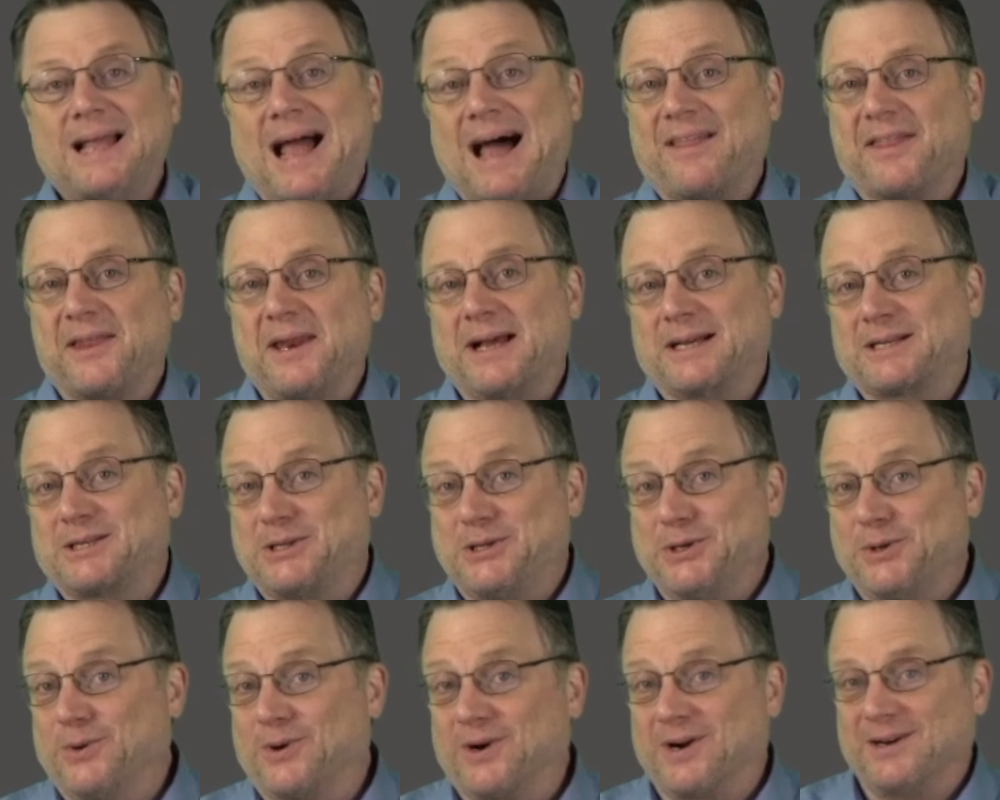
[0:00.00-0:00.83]
Now, the
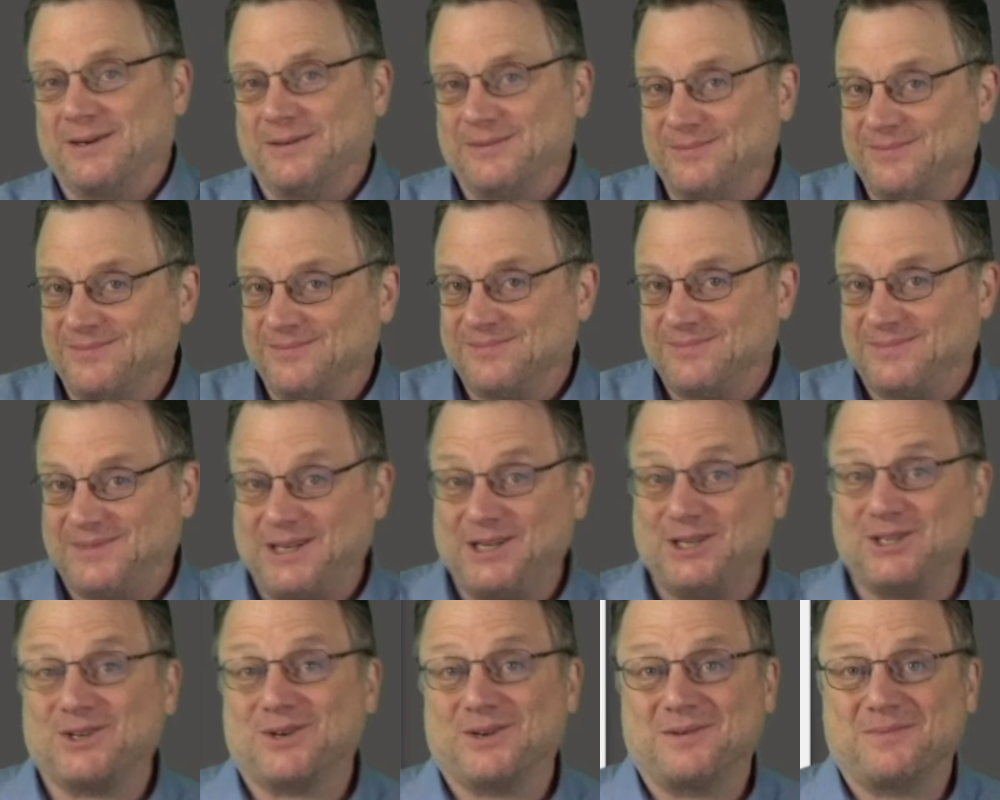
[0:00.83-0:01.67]
next two are
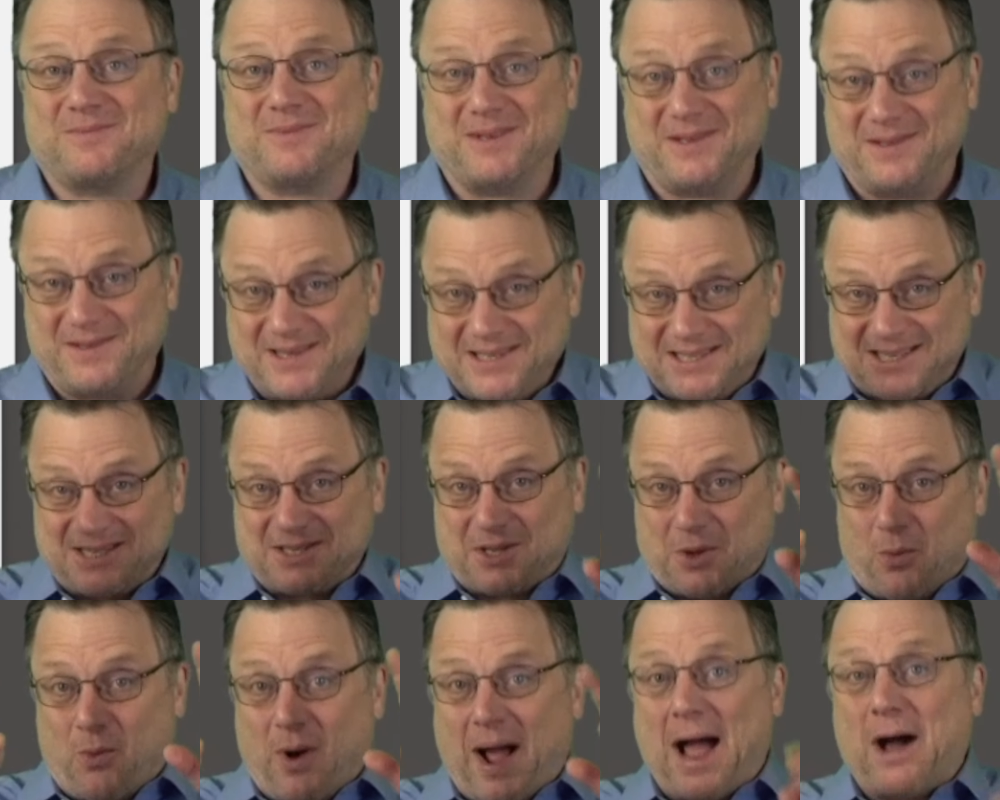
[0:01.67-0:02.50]
these are this
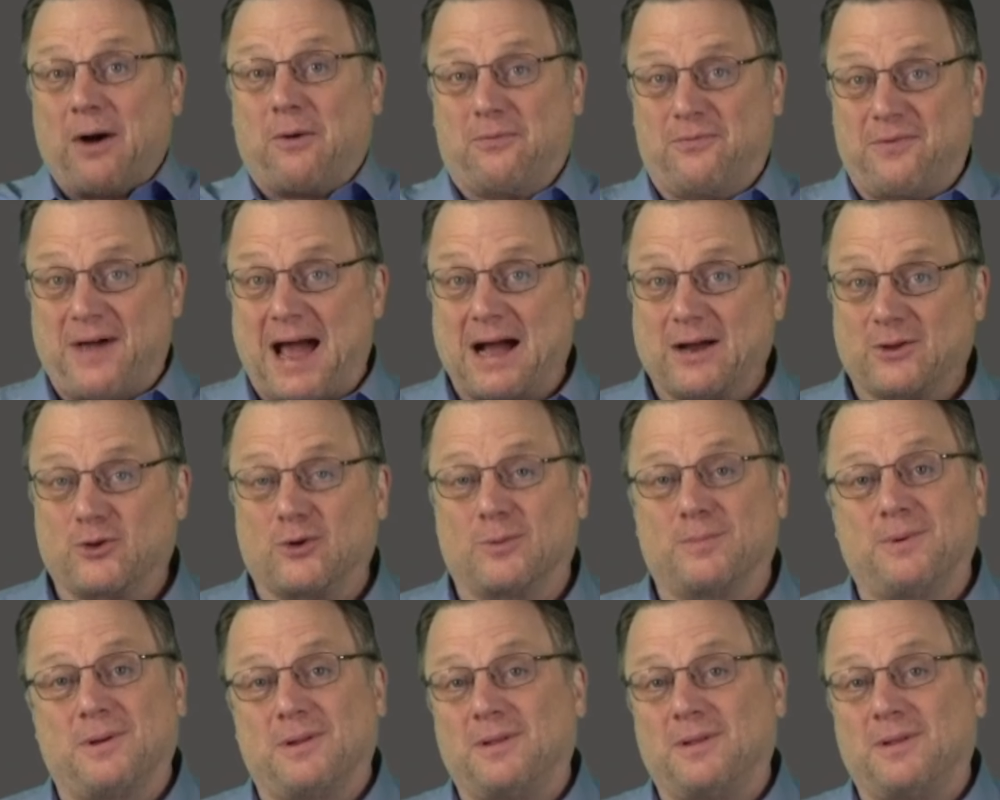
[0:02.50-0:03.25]
is the wow factor,